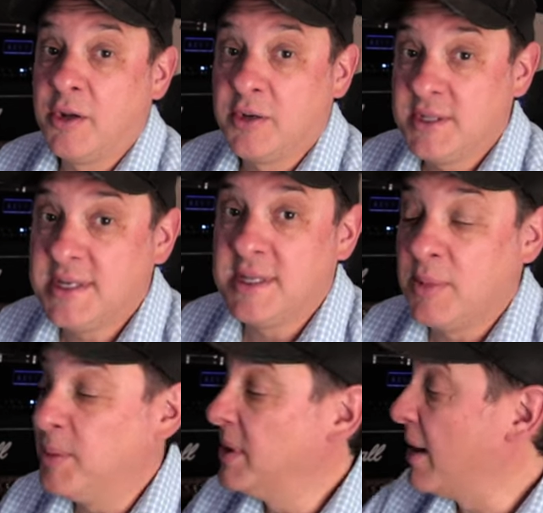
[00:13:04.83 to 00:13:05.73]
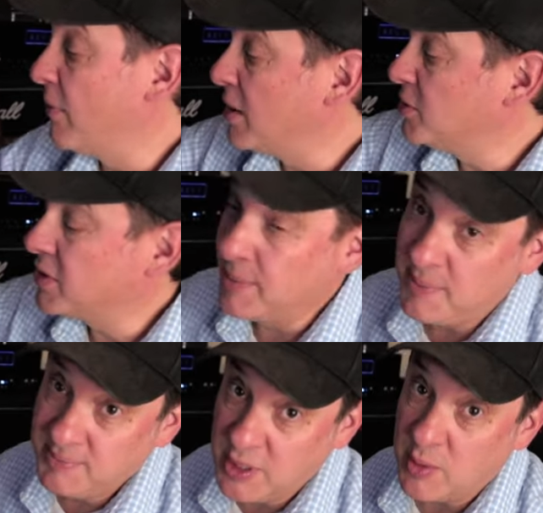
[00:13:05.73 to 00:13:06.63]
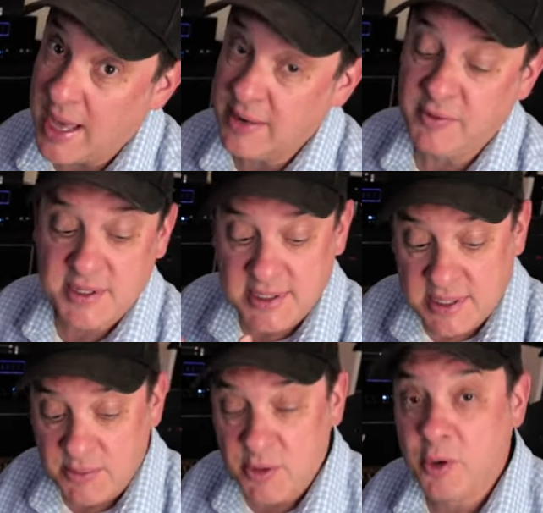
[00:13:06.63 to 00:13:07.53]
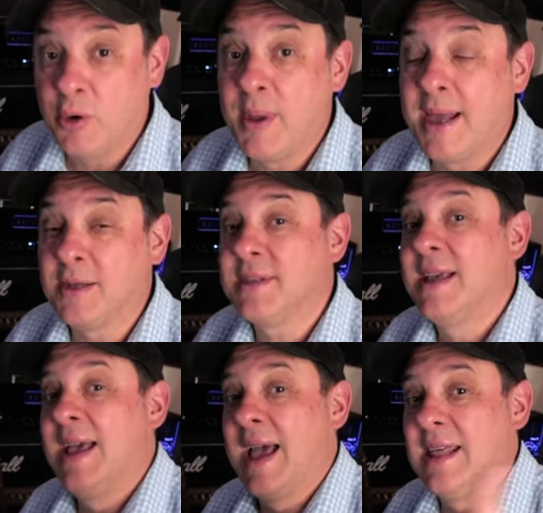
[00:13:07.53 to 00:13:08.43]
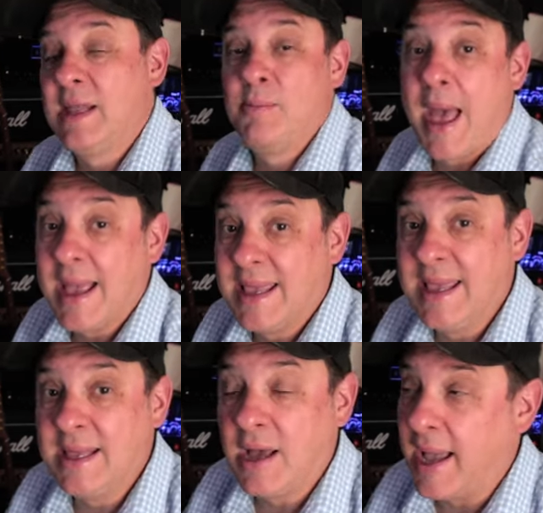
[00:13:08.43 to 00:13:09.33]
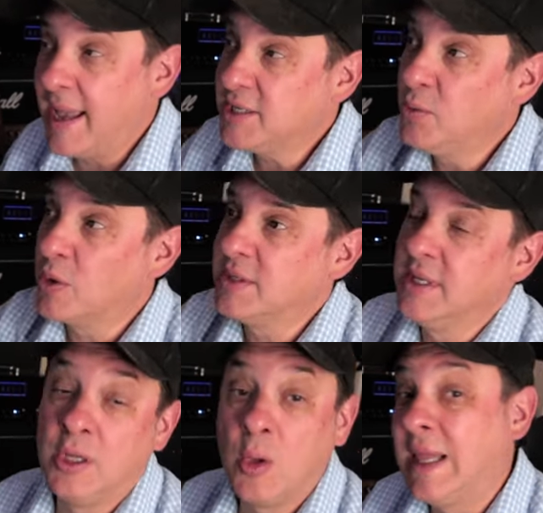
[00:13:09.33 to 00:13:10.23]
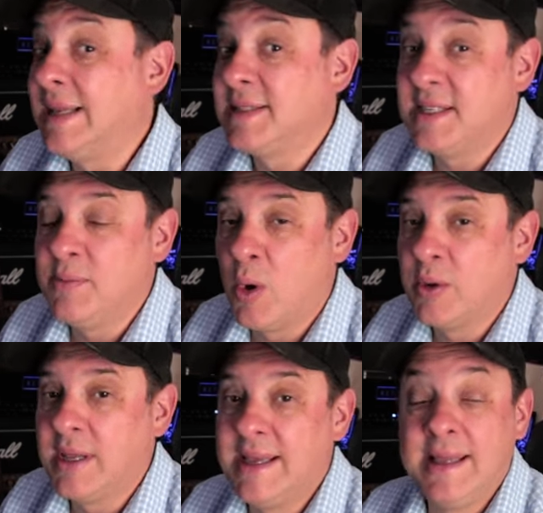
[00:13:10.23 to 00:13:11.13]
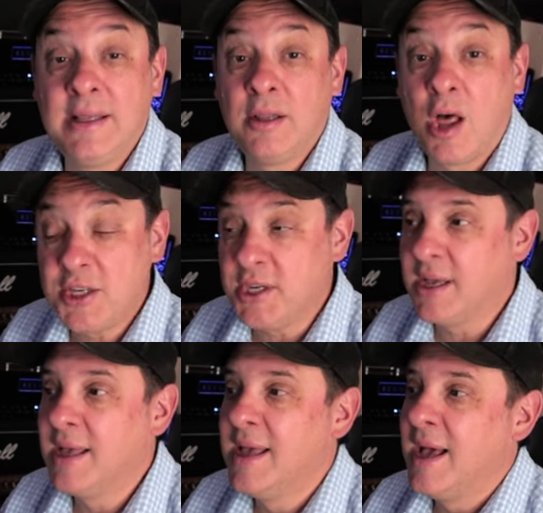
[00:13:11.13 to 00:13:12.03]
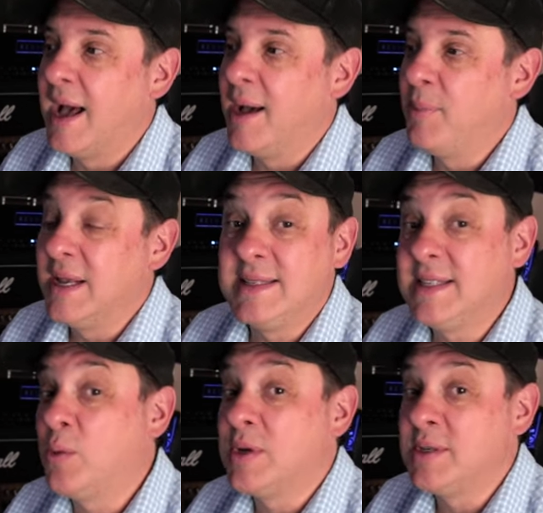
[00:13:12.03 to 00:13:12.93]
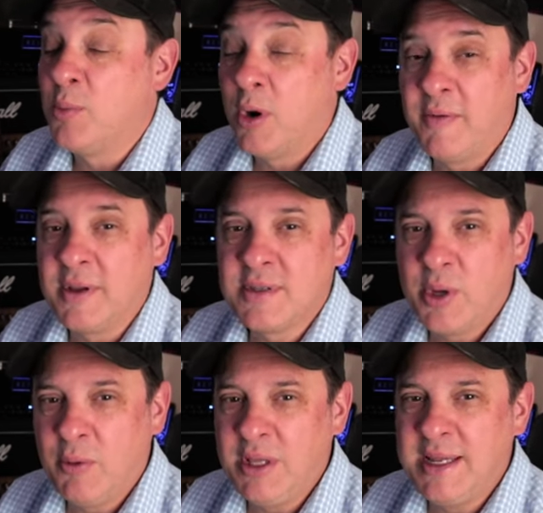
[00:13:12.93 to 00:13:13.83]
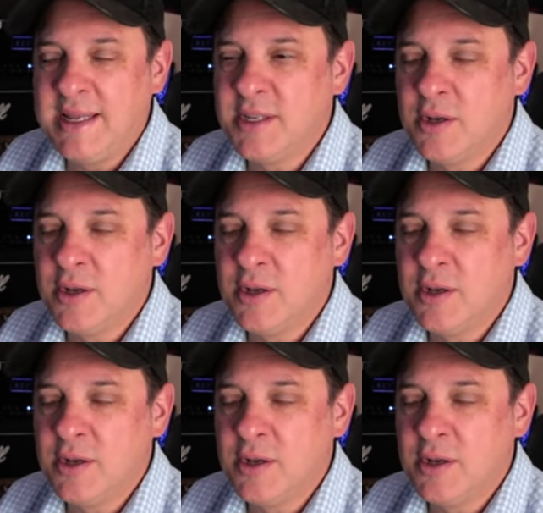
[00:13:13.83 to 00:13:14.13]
on your system. I mean, that round trip, you know, out of your system through your pedals and then back in. I actually worked in low latency mode in Logic, uh, but it still wasn't perfect. So what you really need to